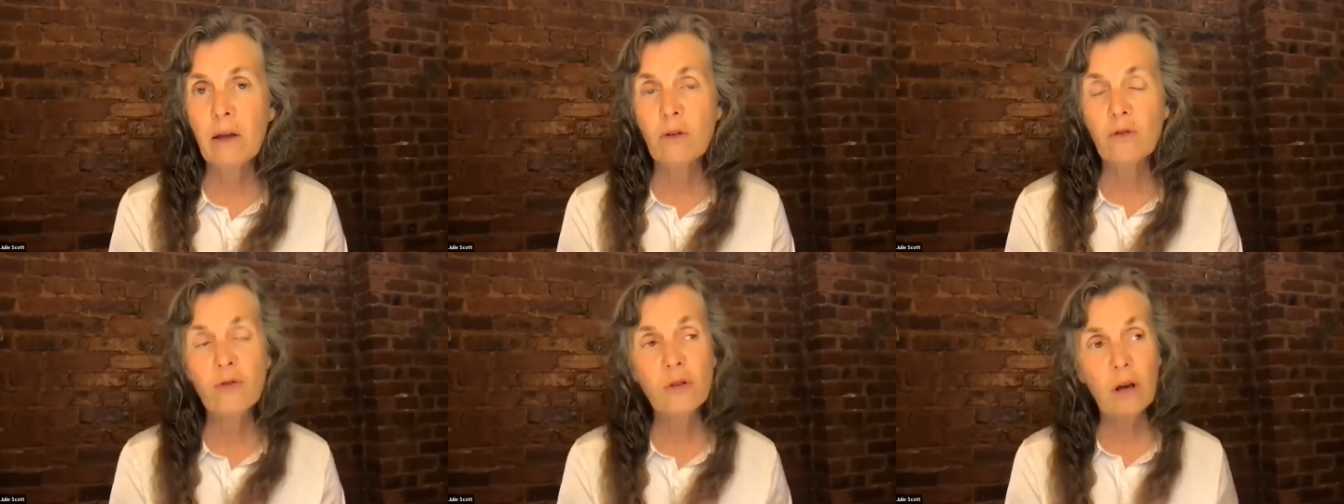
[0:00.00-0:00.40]

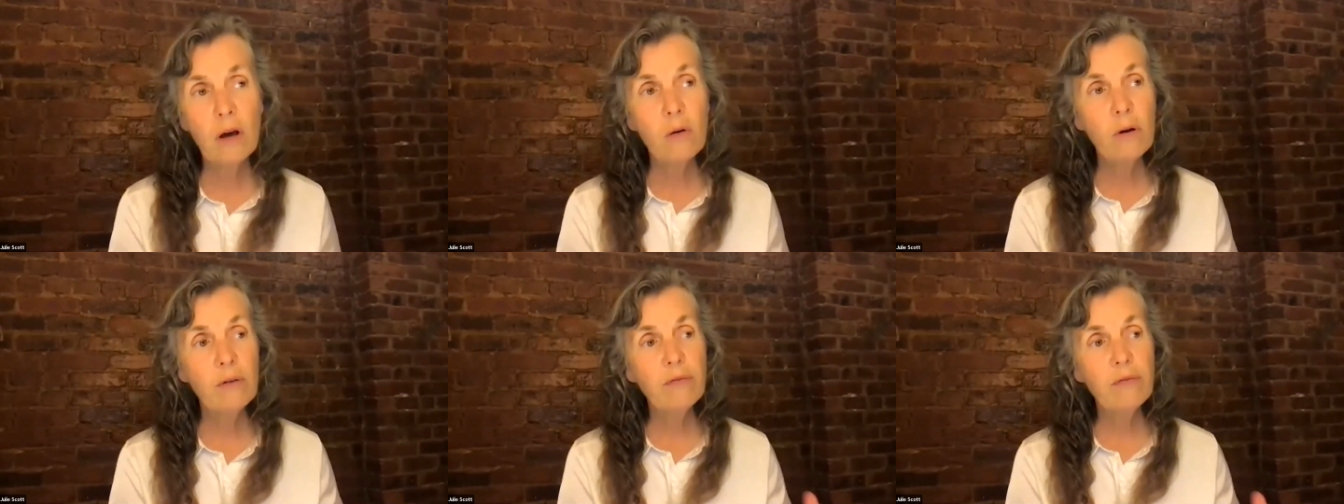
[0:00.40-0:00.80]

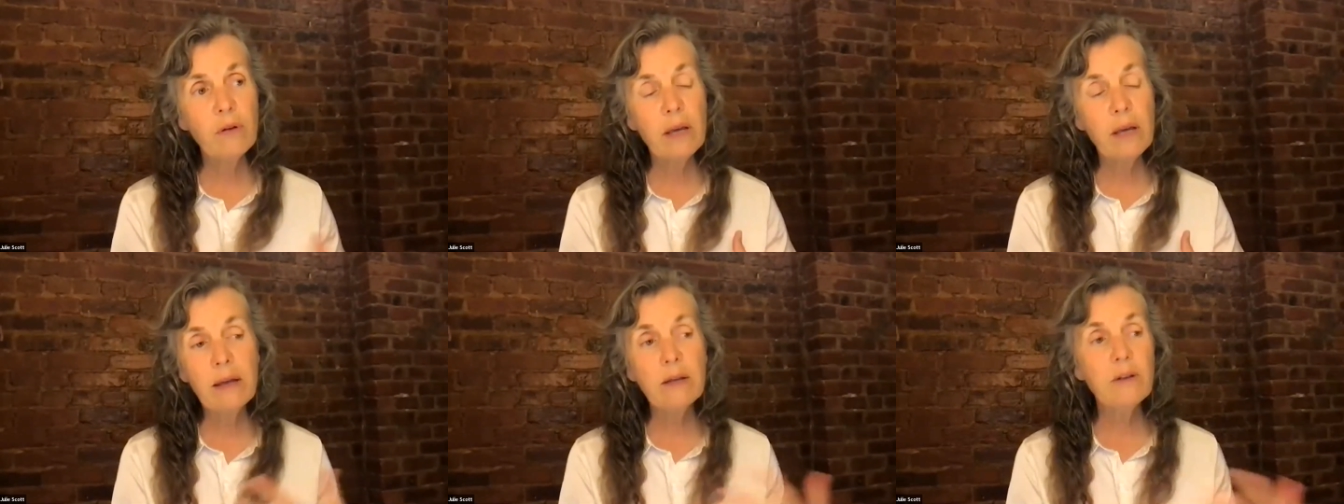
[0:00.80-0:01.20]
So if
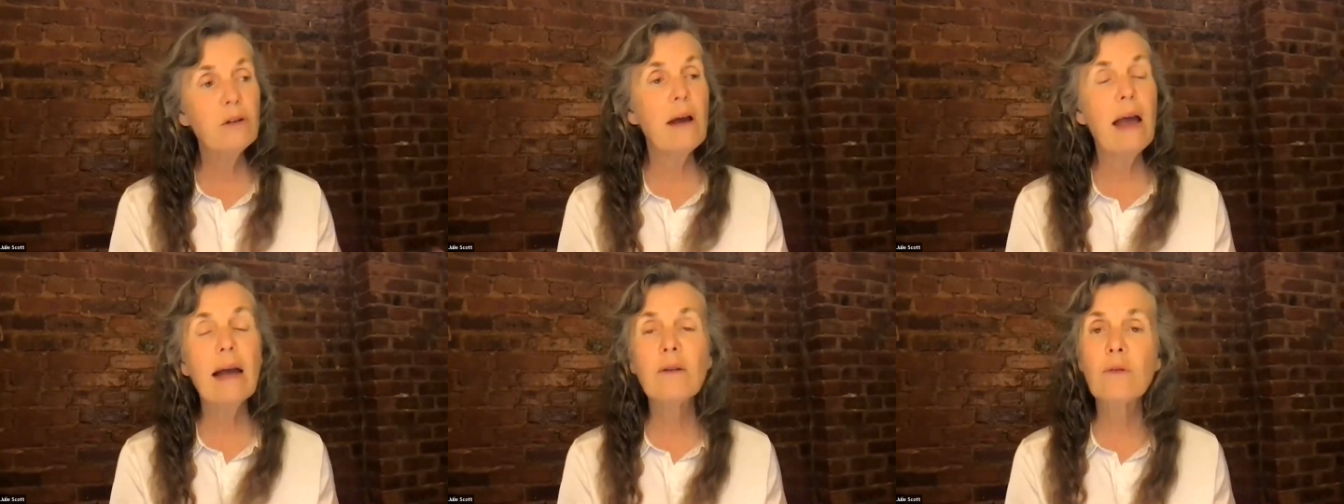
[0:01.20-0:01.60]
we
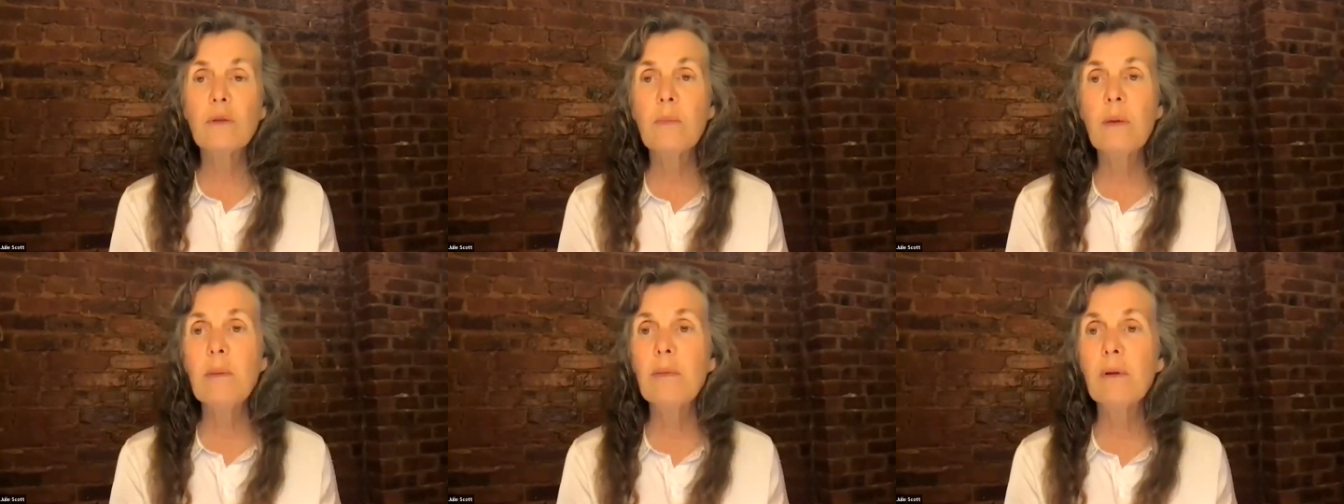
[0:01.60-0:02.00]
interact
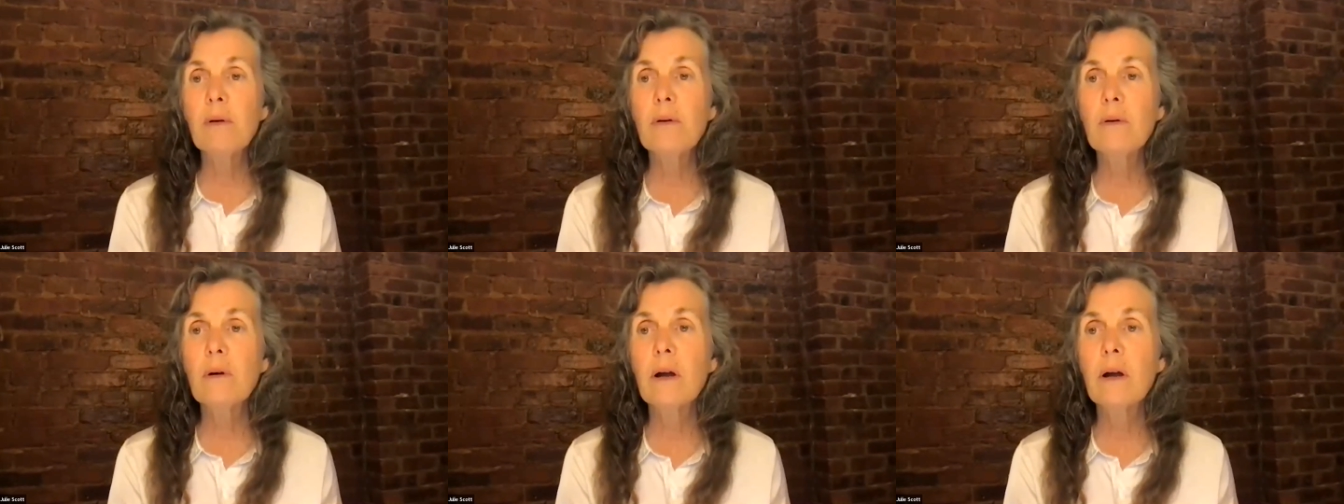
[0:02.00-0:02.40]
with people
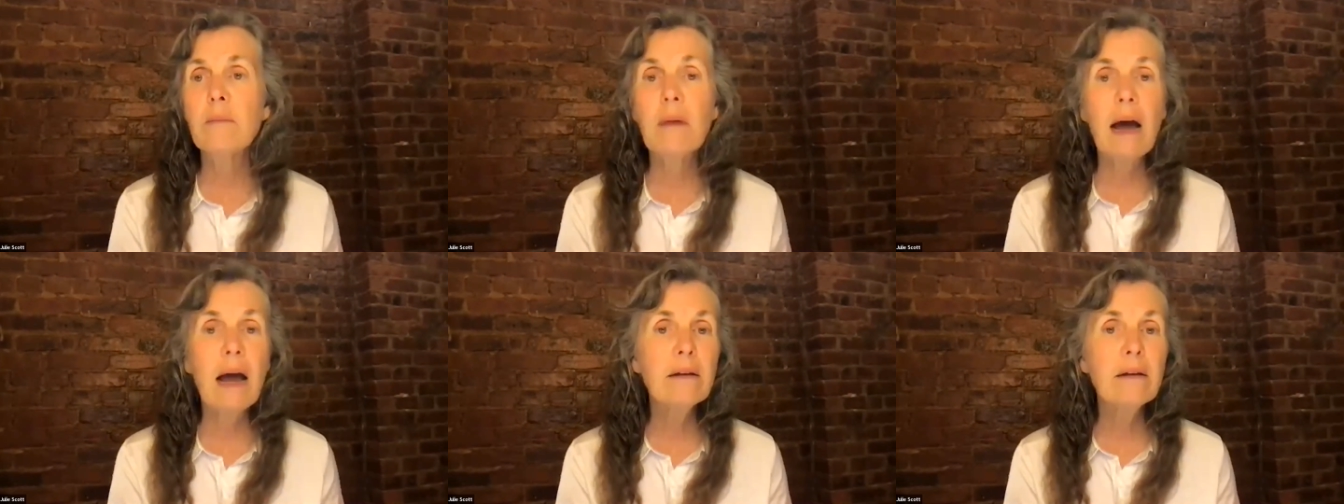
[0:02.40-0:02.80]
who are
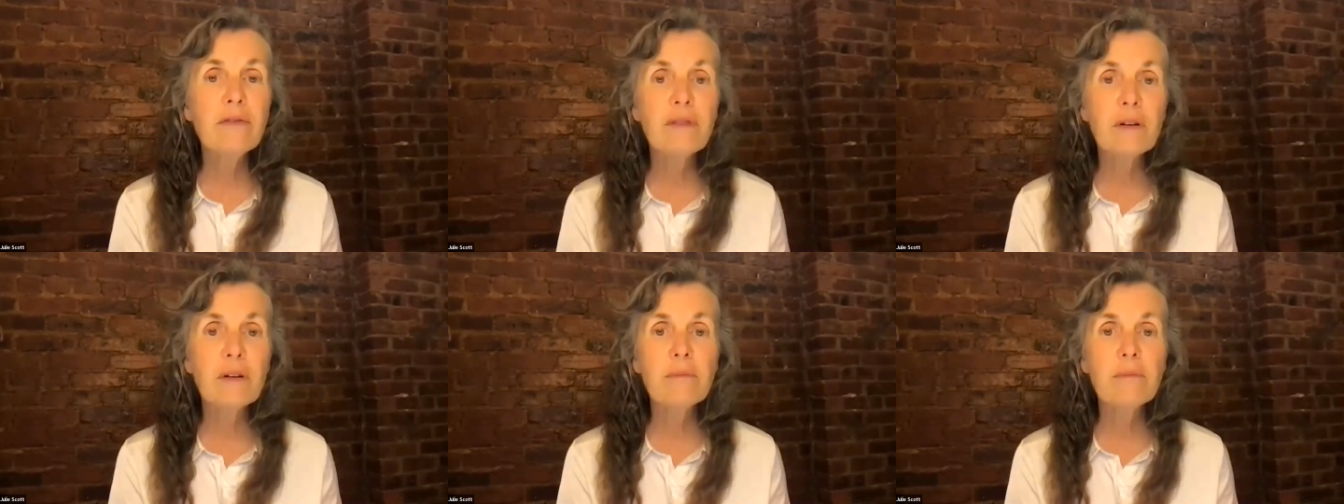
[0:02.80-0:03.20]

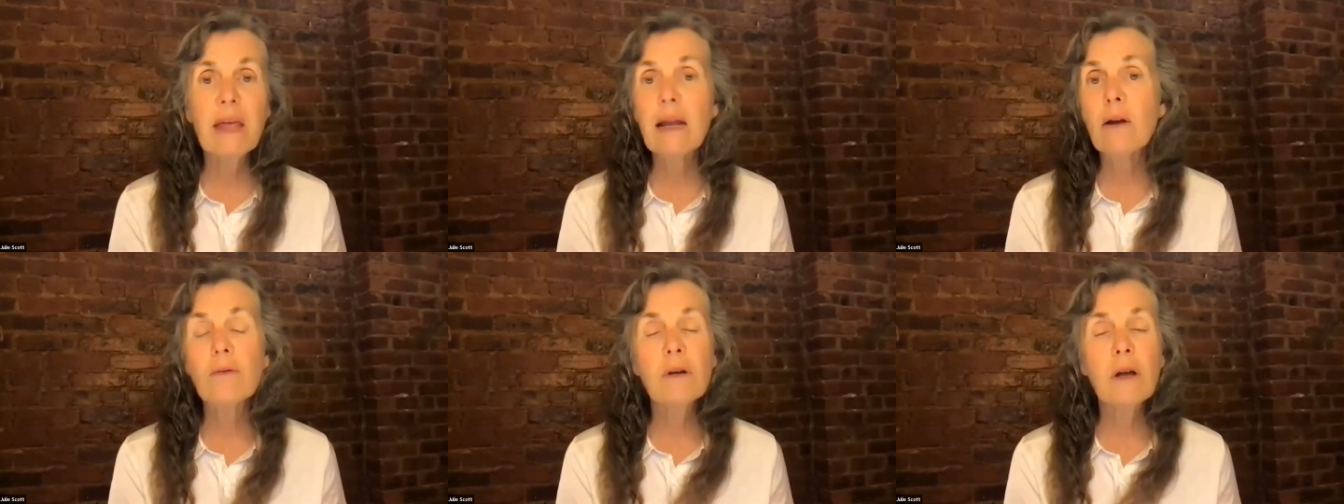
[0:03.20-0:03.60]
unmindful,
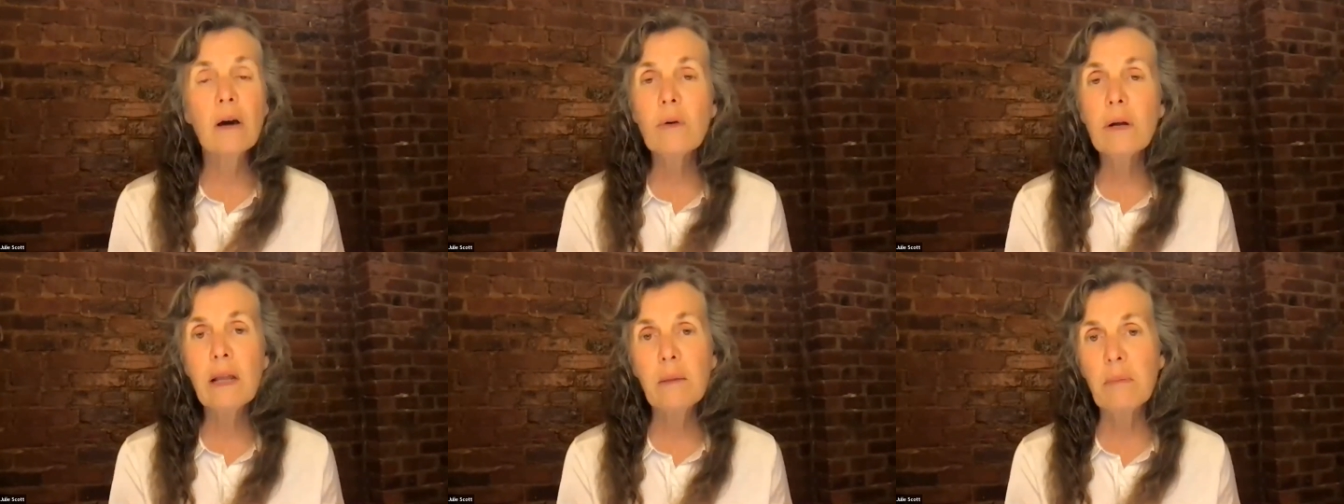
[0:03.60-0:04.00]
they don't
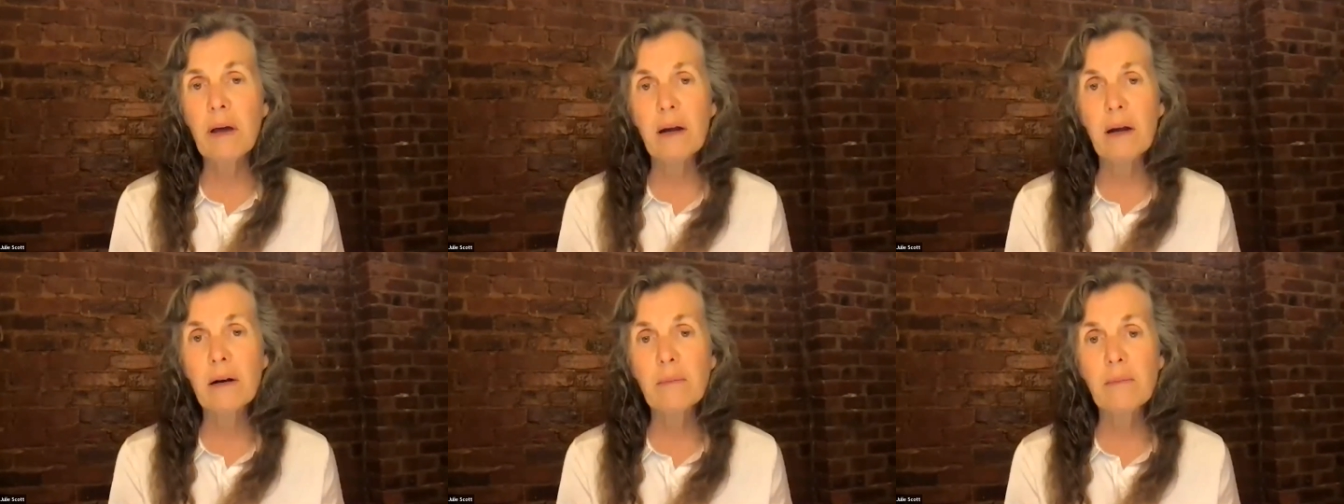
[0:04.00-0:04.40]
know any
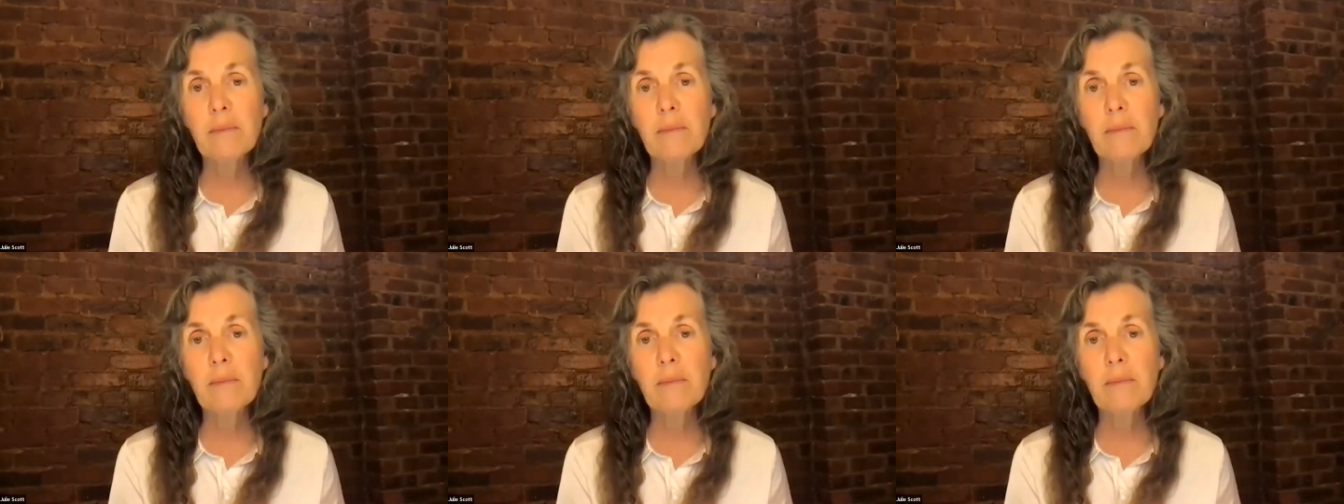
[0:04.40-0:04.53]
better.